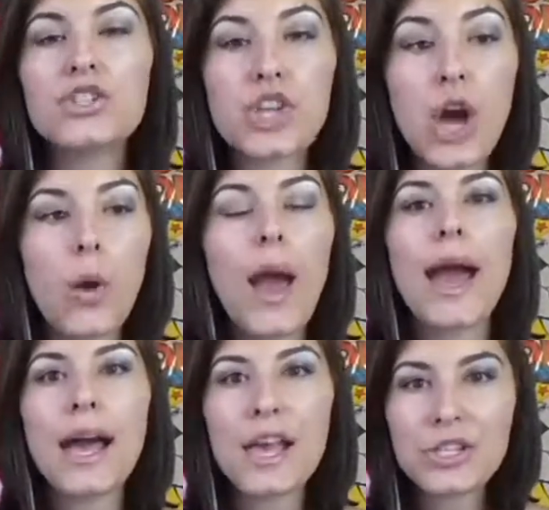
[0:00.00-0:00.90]
So
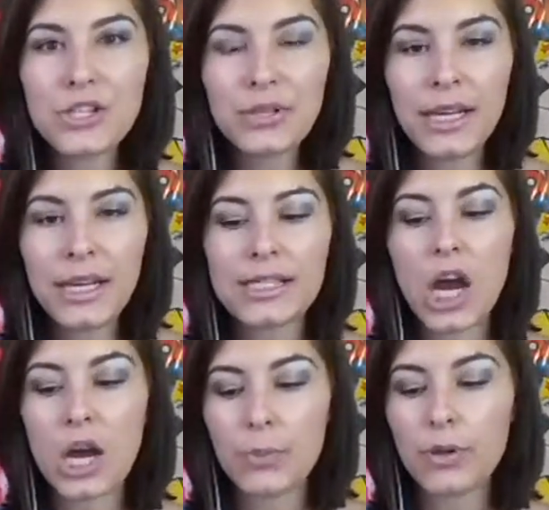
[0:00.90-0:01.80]
as you ladies
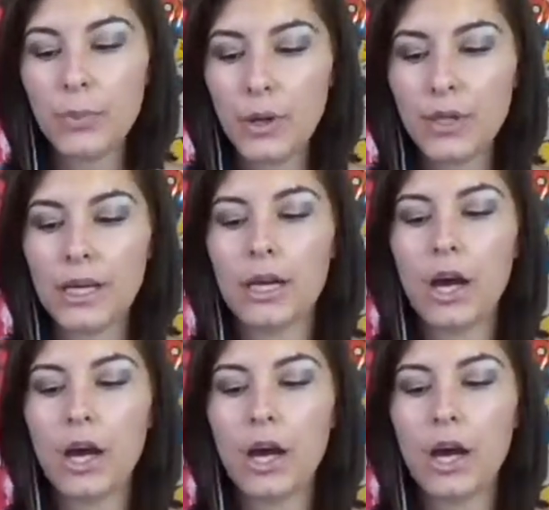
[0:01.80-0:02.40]
are promoting